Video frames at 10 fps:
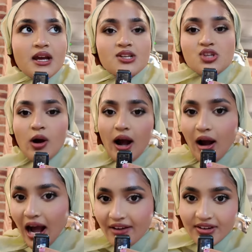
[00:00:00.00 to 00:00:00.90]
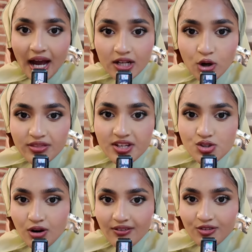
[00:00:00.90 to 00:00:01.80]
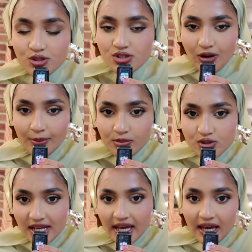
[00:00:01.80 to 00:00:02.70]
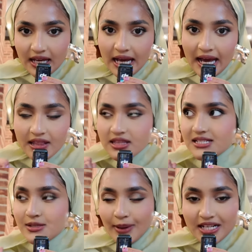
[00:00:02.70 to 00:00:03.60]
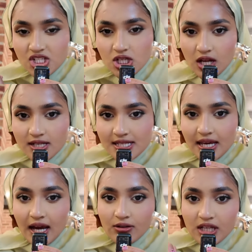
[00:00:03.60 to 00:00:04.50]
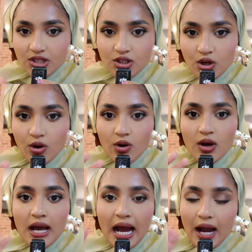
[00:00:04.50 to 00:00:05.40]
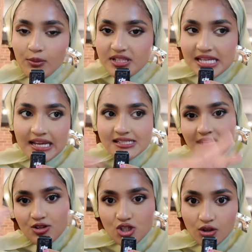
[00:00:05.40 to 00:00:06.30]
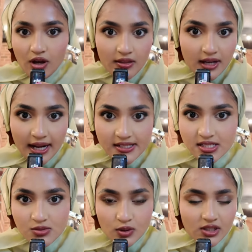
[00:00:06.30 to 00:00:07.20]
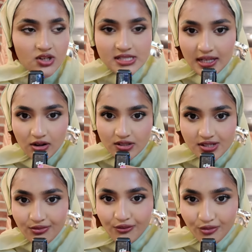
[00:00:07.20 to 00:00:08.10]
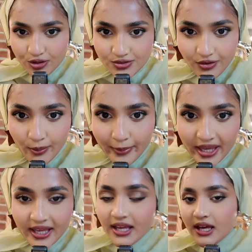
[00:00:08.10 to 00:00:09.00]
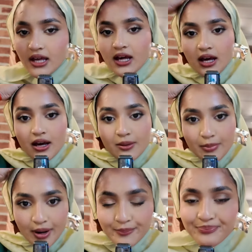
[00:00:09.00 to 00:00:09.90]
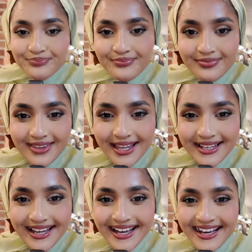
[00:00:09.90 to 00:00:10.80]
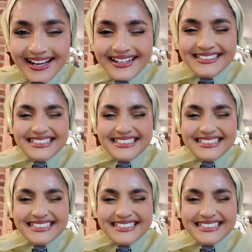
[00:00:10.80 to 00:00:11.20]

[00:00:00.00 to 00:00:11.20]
So I'll have it. I got the truffle scrambled egg and the Spanish latte. I'll let you know how it tastes, and I'll show you other guys' one, because they got different foods from me. But yeah.